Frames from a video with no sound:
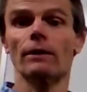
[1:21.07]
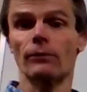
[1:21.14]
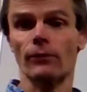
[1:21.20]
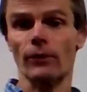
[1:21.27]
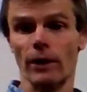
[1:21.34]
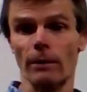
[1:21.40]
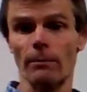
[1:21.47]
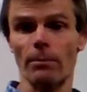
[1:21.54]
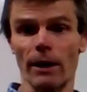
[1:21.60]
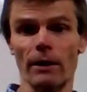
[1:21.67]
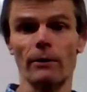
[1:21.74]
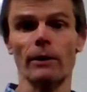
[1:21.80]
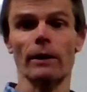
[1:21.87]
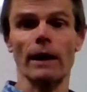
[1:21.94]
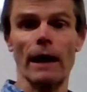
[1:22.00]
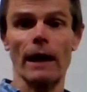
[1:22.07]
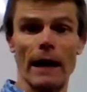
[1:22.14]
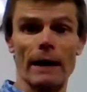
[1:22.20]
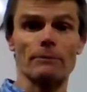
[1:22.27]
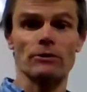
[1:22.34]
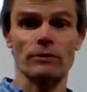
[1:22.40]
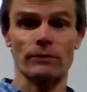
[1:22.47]
for comparing
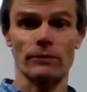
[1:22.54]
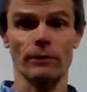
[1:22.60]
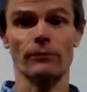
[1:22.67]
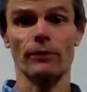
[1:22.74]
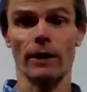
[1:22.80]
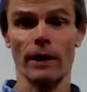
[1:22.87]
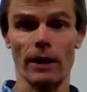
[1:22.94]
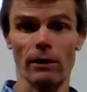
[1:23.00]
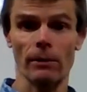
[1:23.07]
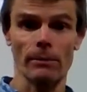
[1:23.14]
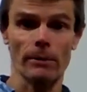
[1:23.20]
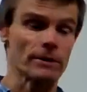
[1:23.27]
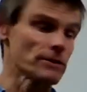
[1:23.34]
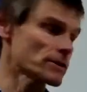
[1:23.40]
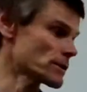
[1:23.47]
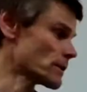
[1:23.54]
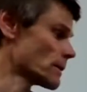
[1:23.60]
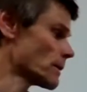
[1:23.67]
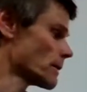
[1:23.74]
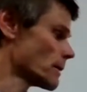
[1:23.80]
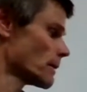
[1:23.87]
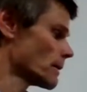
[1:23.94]
atoms of different elements.
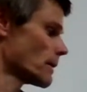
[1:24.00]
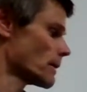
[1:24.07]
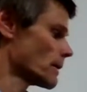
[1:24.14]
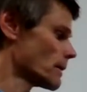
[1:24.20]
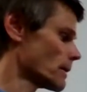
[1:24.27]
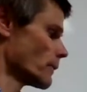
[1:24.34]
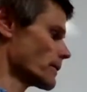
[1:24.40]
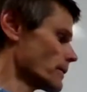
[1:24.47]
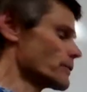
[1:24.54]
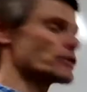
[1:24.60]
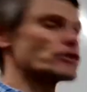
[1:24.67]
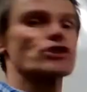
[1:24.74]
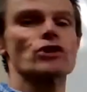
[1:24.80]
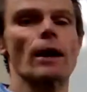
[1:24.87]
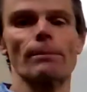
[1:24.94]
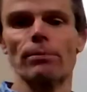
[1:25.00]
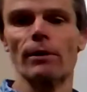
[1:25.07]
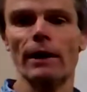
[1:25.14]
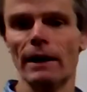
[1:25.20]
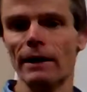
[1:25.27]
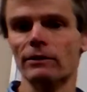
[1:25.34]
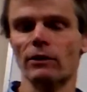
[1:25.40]
However, it's not
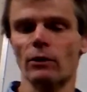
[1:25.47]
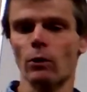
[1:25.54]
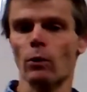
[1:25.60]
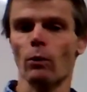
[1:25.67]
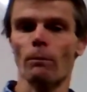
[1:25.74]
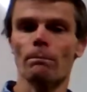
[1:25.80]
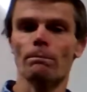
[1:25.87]
practical.